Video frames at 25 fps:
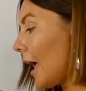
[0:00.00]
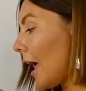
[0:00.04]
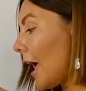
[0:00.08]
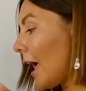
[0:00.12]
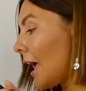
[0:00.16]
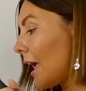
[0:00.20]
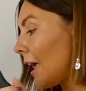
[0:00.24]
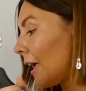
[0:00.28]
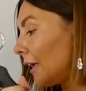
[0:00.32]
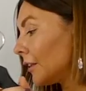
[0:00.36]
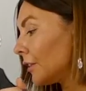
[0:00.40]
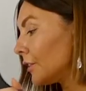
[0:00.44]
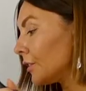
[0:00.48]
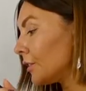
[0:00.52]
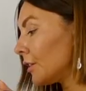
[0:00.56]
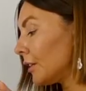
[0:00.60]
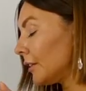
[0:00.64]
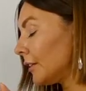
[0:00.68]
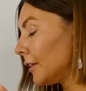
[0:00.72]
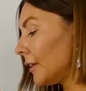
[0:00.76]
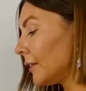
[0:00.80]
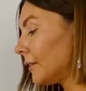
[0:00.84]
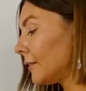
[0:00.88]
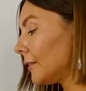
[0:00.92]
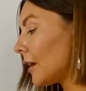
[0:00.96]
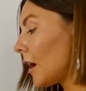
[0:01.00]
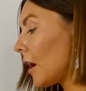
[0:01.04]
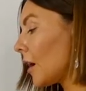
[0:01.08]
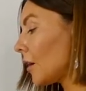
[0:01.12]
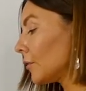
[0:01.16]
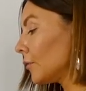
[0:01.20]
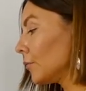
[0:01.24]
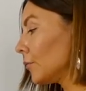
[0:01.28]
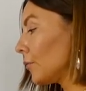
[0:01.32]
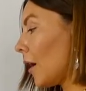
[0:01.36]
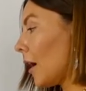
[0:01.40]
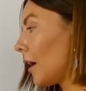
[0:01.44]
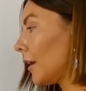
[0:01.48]
and the
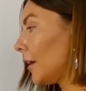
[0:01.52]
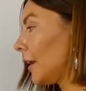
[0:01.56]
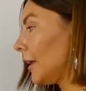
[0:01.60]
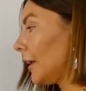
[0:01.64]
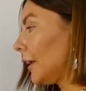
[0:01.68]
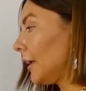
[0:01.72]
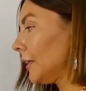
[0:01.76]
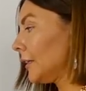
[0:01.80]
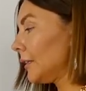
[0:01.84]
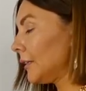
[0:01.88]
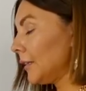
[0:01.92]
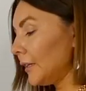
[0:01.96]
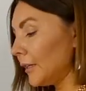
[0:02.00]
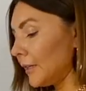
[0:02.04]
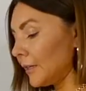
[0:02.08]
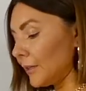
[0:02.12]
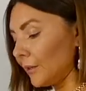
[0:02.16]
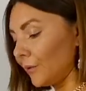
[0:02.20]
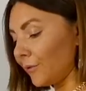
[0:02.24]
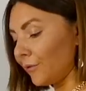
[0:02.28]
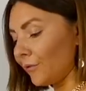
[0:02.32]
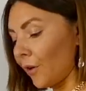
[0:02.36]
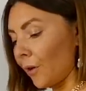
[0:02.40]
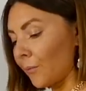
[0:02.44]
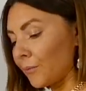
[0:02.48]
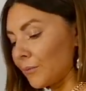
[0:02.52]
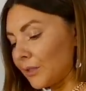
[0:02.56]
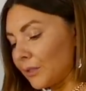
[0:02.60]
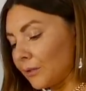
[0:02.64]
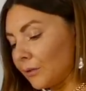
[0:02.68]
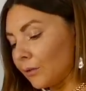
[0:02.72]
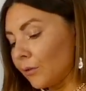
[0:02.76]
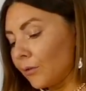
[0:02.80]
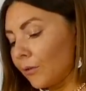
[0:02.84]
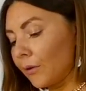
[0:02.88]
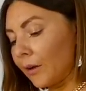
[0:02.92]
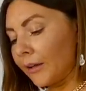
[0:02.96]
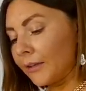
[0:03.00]
third one it is from
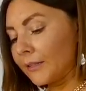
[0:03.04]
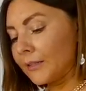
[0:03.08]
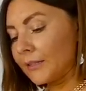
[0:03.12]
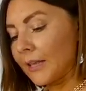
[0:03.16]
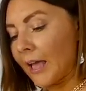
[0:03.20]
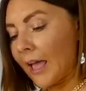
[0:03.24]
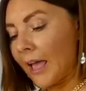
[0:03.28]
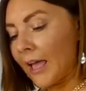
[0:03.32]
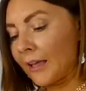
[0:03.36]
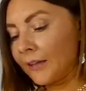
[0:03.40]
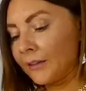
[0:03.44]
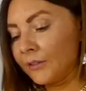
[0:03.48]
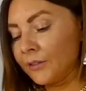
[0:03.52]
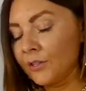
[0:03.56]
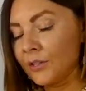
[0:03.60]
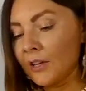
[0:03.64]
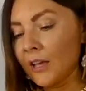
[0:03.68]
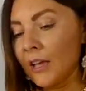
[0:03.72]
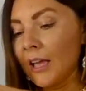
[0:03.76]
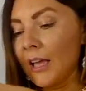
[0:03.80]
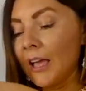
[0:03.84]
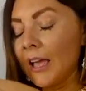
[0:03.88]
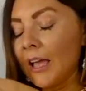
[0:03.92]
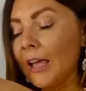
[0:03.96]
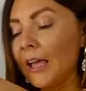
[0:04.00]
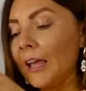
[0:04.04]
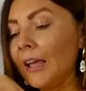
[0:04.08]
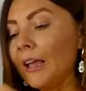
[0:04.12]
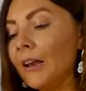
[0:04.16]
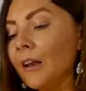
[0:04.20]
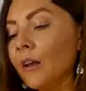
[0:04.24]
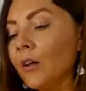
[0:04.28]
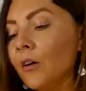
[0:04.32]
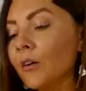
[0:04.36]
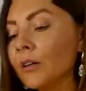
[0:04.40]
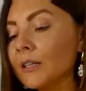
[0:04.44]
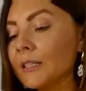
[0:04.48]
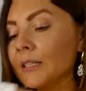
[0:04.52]
Storets and
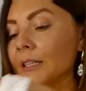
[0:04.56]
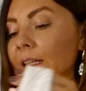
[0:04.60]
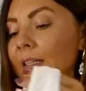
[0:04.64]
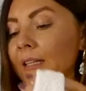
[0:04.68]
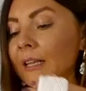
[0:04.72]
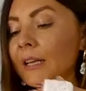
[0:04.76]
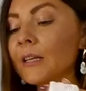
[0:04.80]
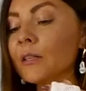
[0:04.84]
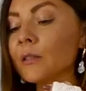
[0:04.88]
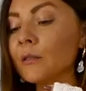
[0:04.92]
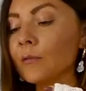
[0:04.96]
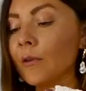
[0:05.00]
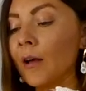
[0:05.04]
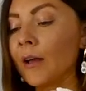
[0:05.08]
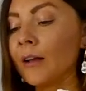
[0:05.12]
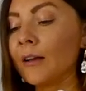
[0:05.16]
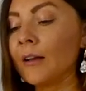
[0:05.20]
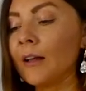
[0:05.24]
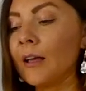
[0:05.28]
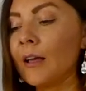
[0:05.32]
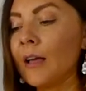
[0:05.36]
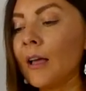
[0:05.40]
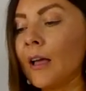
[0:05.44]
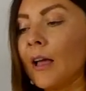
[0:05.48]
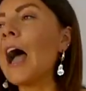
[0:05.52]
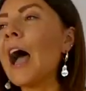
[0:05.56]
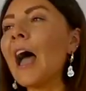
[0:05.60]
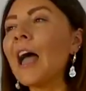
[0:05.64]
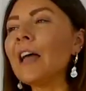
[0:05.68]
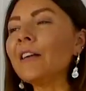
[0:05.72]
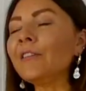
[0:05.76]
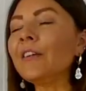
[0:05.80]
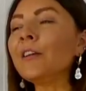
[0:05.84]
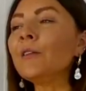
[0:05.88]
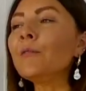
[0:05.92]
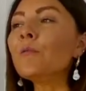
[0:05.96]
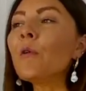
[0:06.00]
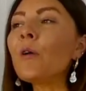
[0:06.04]
it looks this one I
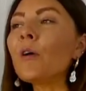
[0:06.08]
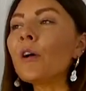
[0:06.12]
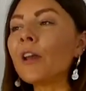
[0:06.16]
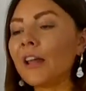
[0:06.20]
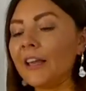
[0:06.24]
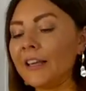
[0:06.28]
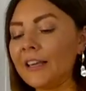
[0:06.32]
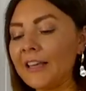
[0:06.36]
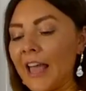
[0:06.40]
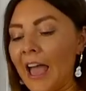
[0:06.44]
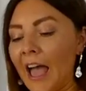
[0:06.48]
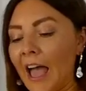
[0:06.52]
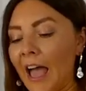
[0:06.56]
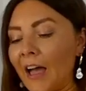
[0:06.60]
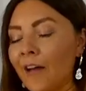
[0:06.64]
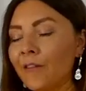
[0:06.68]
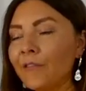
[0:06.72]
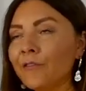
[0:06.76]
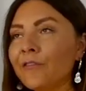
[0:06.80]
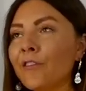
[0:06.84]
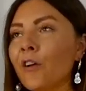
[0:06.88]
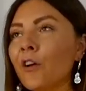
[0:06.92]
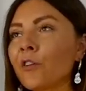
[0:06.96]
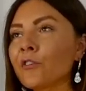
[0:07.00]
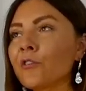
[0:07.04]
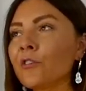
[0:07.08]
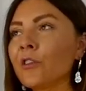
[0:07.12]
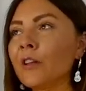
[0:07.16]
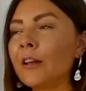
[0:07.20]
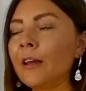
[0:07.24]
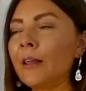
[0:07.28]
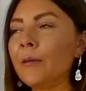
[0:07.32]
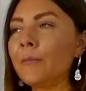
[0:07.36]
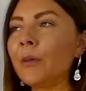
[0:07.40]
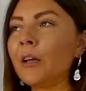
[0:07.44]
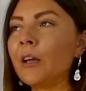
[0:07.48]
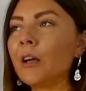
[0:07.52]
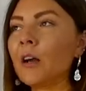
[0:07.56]
haven't worn it yet
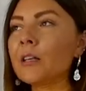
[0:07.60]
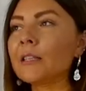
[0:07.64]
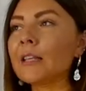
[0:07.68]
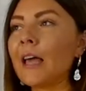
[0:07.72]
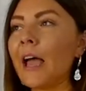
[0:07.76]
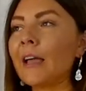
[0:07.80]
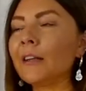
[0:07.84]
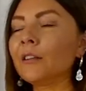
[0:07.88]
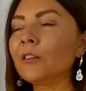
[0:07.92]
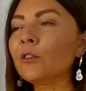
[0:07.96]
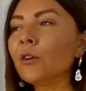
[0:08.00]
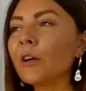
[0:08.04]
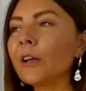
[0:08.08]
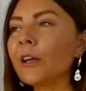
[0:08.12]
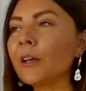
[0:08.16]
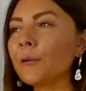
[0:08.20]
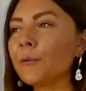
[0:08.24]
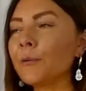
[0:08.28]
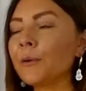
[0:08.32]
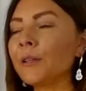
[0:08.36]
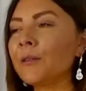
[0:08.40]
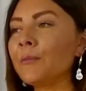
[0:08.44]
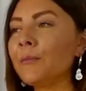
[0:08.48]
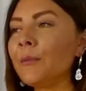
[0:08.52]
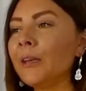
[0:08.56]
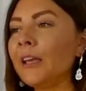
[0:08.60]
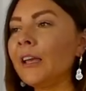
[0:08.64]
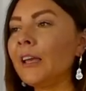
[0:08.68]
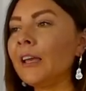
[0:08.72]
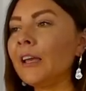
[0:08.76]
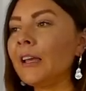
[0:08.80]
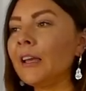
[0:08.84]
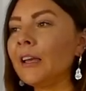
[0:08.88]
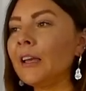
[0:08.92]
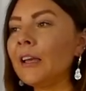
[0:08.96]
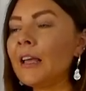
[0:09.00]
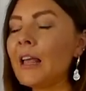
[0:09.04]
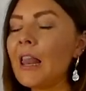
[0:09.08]
unfortunately because I took it with
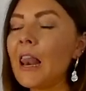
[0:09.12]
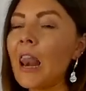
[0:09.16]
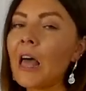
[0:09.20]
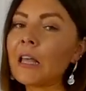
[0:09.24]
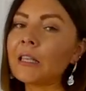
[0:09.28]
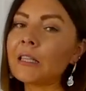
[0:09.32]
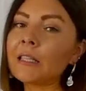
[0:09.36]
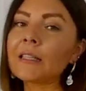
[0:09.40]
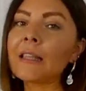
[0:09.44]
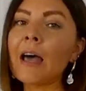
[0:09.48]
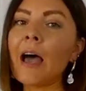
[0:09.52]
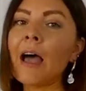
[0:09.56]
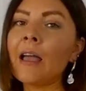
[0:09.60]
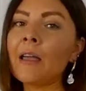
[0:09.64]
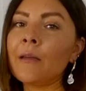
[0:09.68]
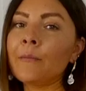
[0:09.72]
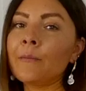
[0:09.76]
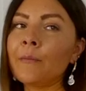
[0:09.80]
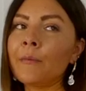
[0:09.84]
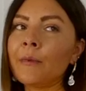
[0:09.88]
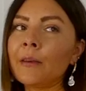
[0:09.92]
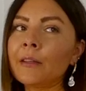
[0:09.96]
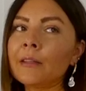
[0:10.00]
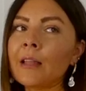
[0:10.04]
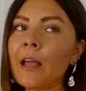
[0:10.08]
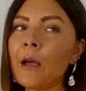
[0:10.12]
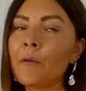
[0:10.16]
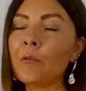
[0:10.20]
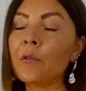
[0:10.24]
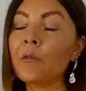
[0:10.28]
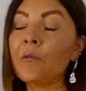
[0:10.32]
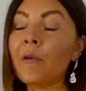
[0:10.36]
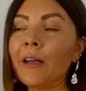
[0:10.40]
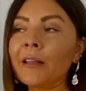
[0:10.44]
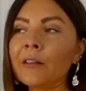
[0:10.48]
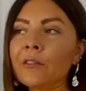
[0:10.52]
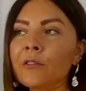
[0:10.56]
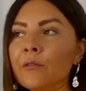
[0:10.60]
me last time that we
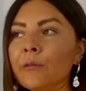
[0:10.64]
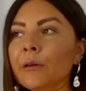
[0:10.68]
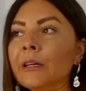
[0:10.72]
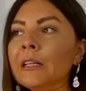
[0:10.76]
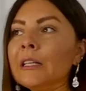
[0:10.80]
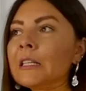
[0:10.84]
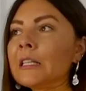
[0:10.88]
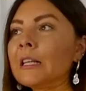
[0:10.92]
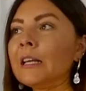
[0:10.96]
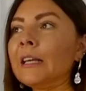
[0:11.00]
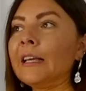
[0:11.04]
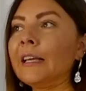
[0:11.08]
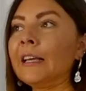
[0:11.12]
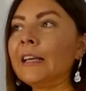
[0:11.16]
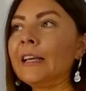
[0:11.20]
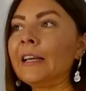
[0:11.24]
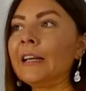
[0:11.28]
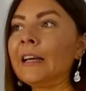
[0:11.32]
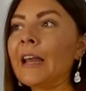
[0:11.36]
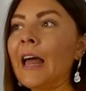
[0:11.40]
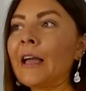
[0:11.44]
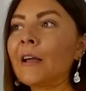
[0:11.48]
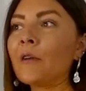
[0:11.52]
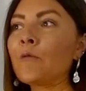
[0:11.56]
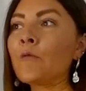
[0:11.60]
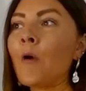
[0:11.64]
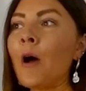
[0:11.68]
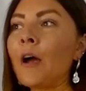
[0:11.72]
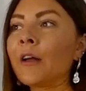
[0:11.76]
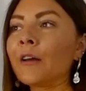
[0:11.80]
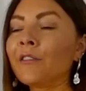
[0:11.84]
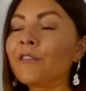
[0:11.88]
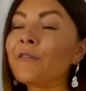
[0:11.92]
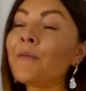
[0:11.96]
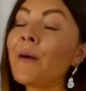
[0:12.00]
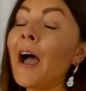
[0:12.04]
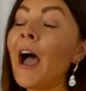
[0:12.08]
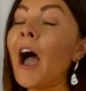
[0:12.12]
went to Italy in like one
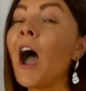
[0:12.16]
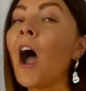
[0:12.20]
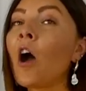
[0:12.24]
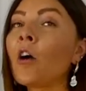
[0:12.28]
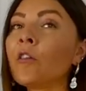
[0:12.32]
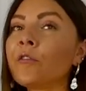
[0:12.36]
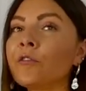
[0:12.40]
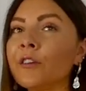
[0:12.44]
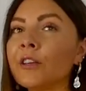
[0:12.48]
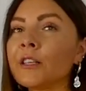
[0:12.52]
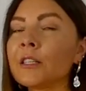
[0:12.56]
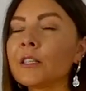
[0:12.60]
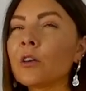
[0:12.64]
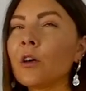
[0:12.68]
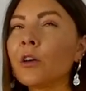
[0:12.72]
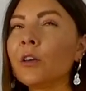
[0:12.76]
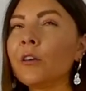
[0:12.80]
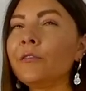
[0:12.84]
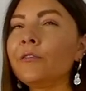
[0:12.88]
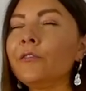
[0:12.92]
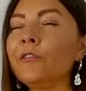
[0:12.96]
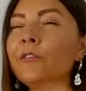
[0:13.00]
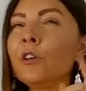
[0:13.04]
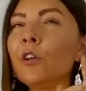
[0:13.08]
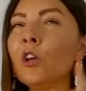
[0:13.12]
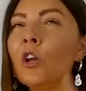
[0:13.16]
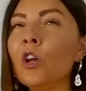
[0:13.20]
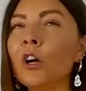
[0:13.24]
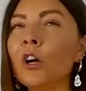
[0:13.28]
of my outfits so if you